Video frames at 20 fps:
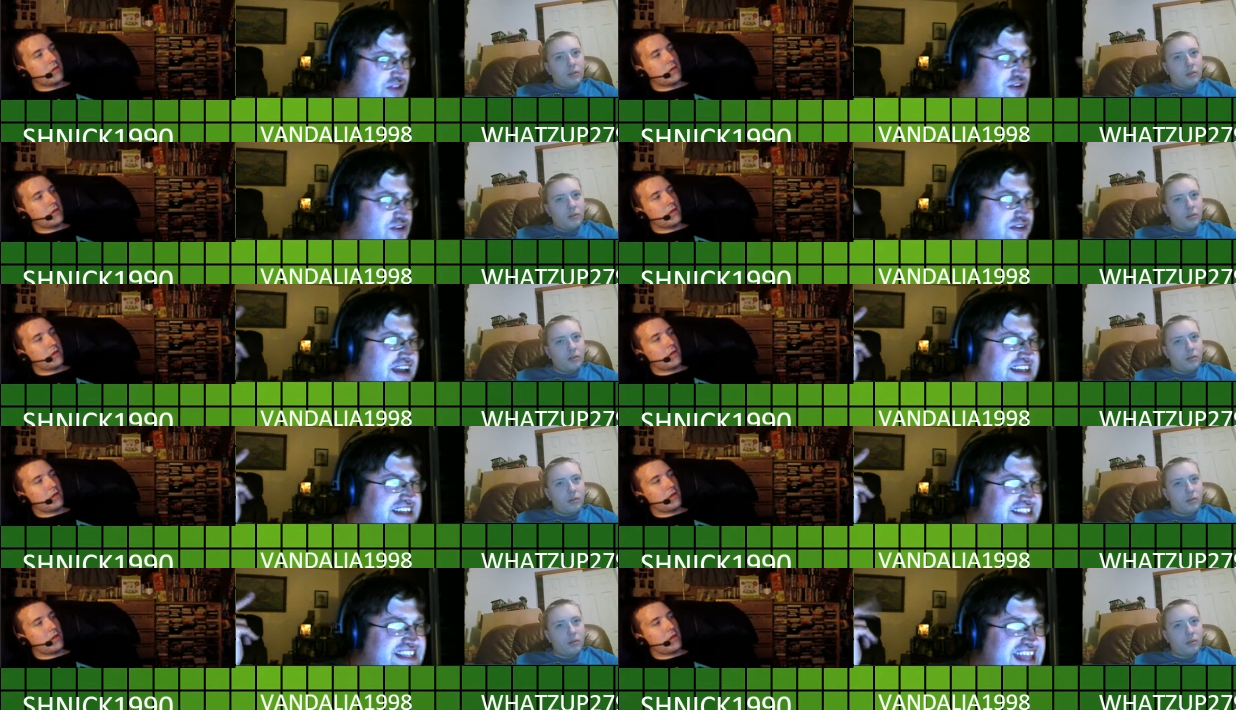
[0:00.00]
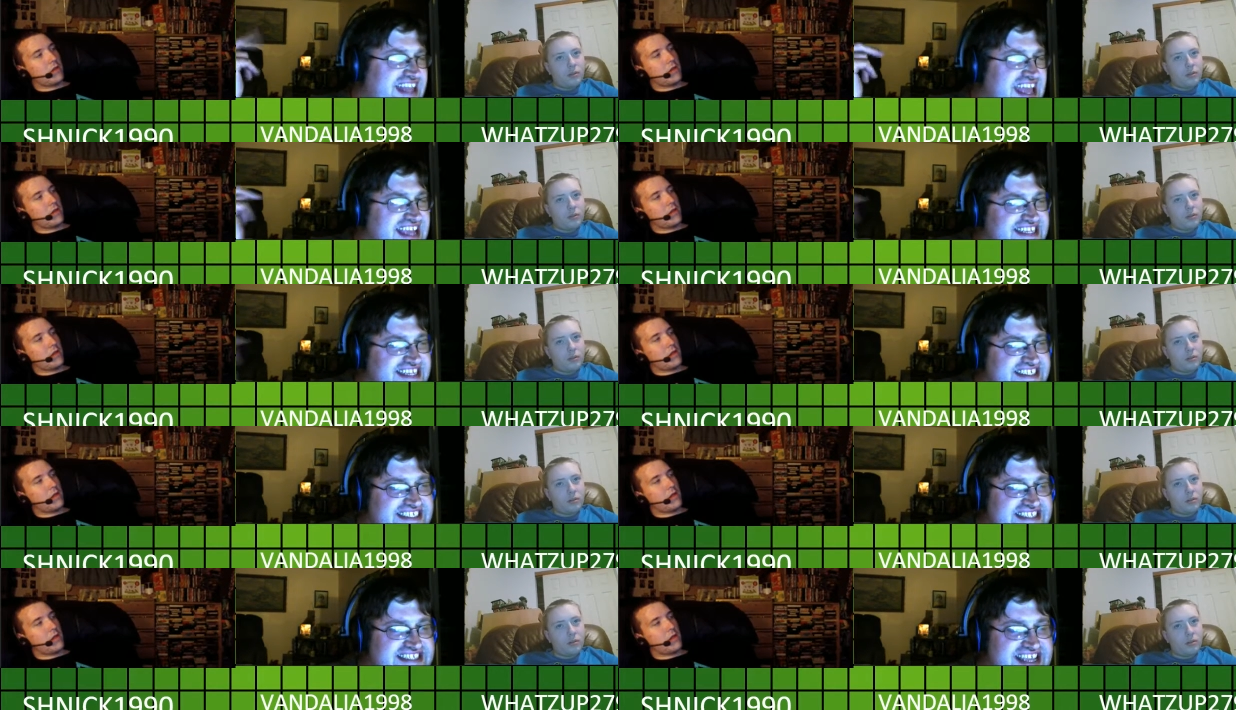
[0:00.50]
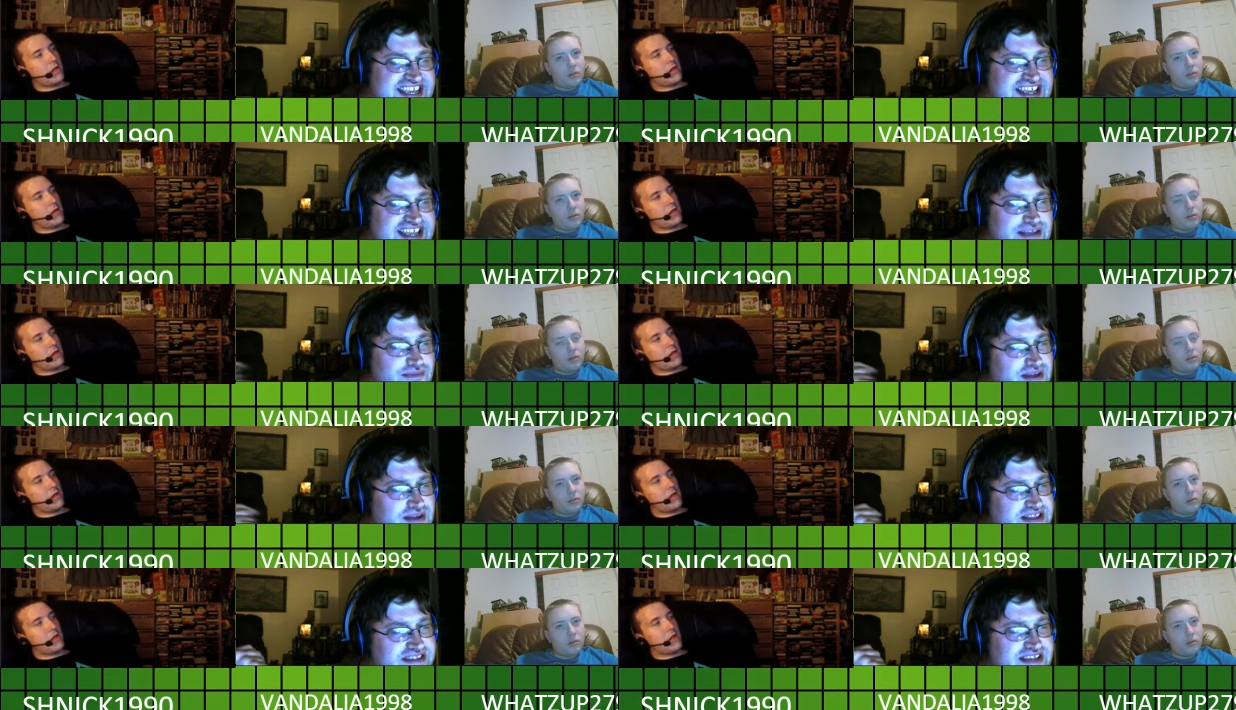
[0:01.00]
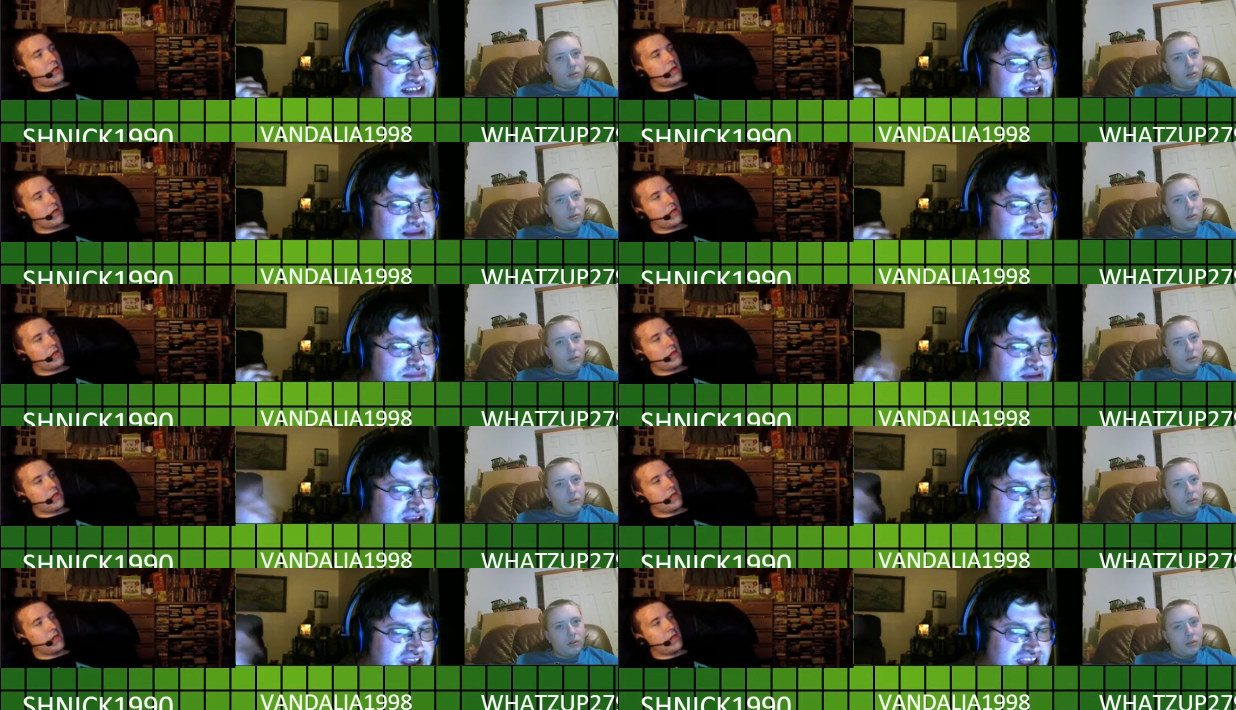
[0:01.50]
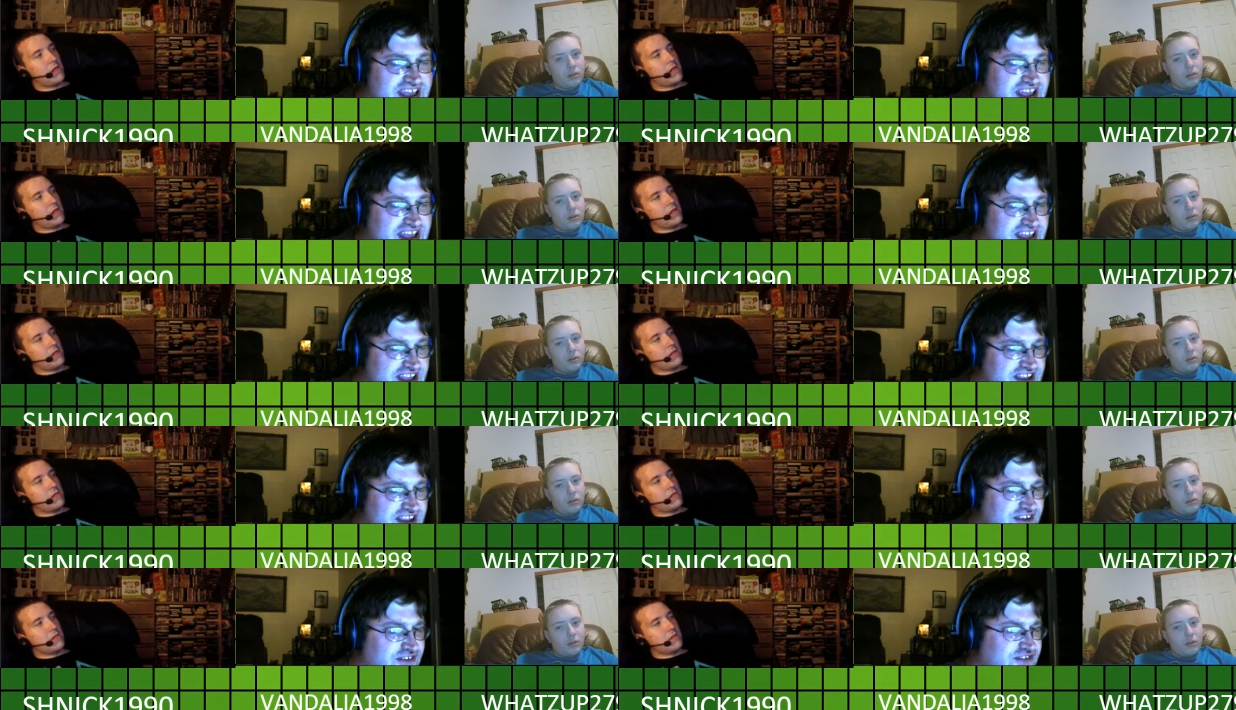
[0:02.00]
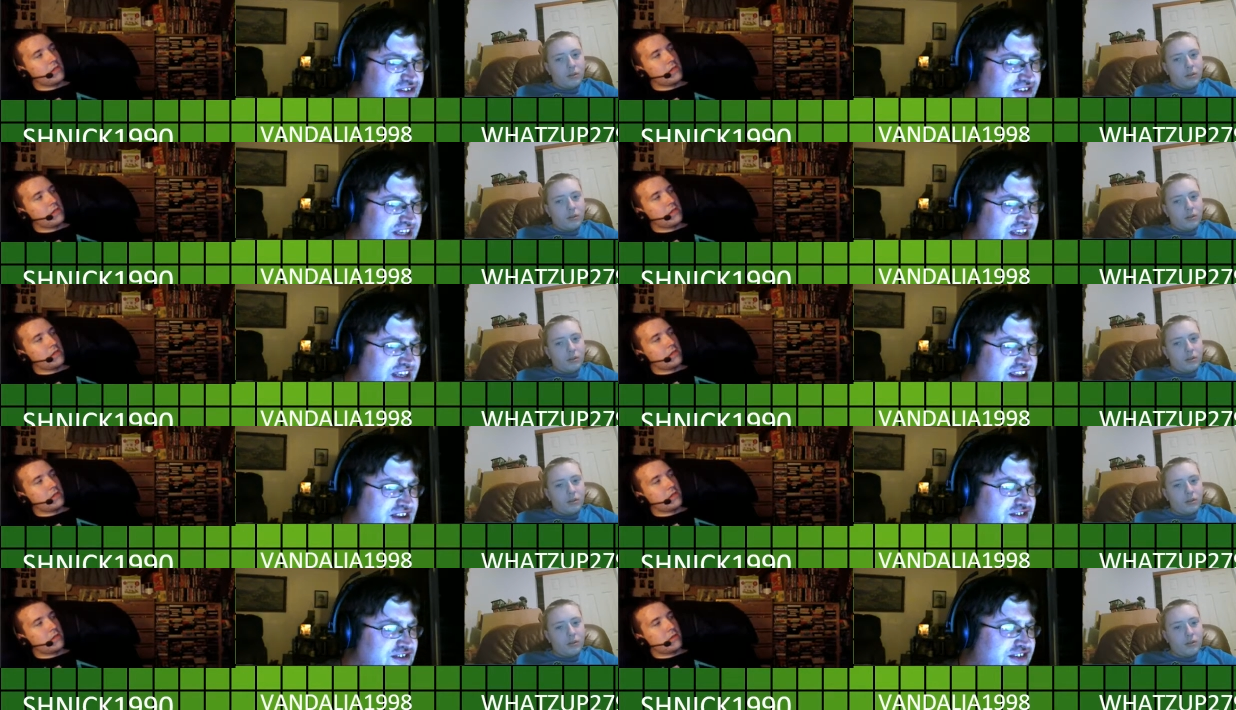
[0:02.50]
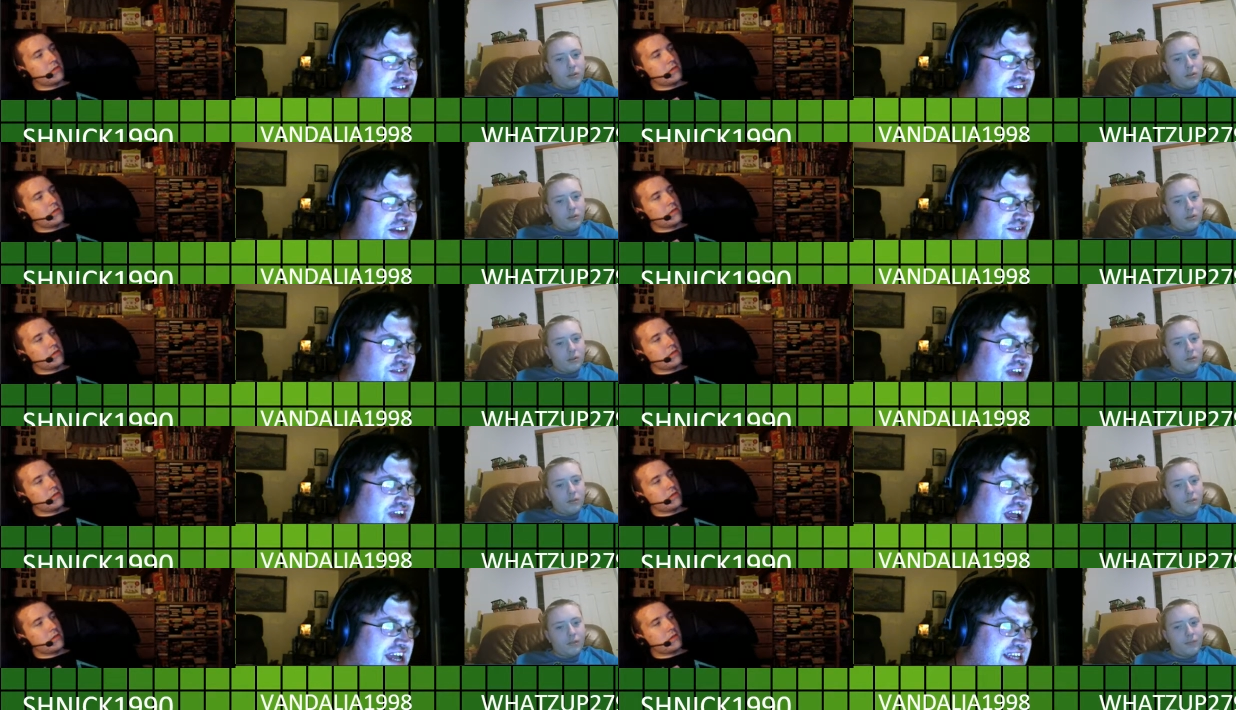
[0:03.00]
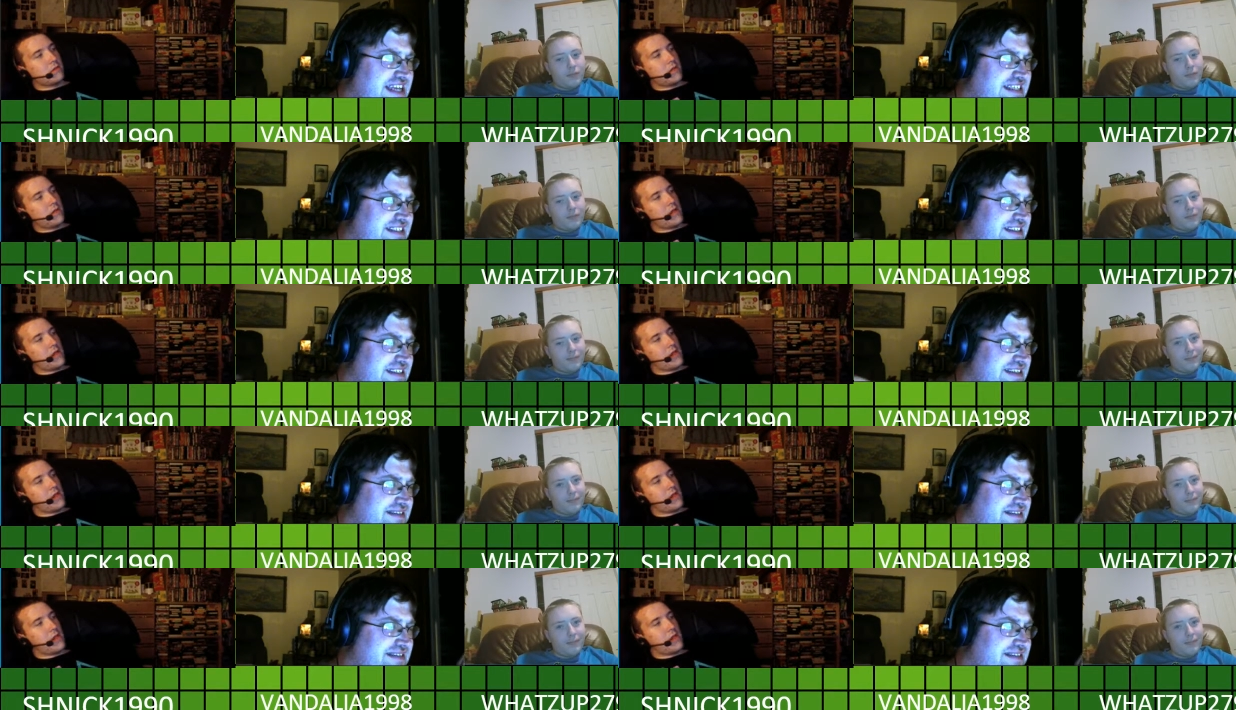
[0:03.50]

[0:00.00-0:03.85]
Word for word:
Speaker 1: guests today, Snick and What's Up. Introduce, introduce yourself, guys.